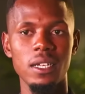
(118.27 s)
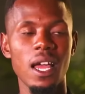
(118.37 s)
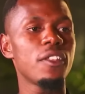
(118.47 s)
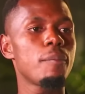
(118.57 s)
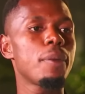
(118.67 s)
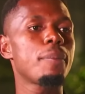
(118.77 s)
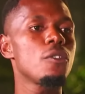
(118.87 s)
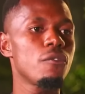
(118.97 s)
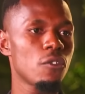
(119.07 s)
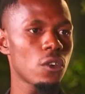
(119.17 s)
yeah. and the people
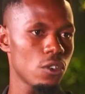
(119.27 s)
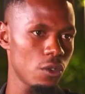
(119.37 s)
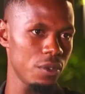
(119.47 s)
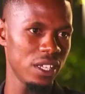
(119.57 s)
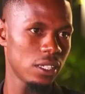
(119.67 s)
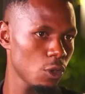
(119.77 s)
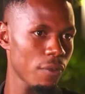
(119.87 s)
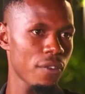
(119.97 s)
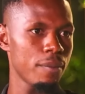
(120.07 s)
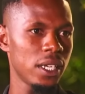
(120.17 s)
you've grown knowing it's your
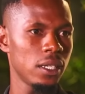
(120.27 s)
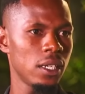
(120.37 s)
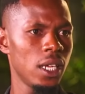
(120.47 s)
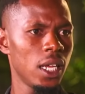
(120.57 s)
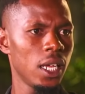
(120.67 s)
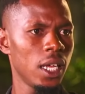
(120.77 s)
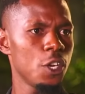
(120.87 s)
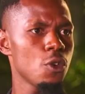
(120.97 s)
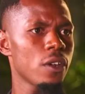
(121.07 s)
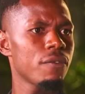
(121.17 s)
family. And
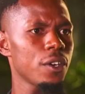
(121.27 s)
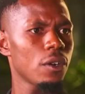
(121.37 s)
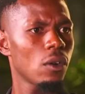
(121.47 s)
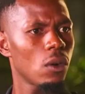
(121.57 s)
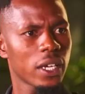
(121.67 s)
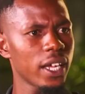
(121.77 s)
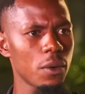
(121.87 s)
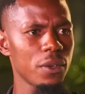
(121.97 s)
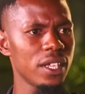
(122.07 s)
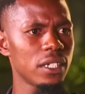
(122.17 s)
you are very okay
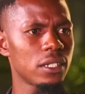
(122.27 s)
with it.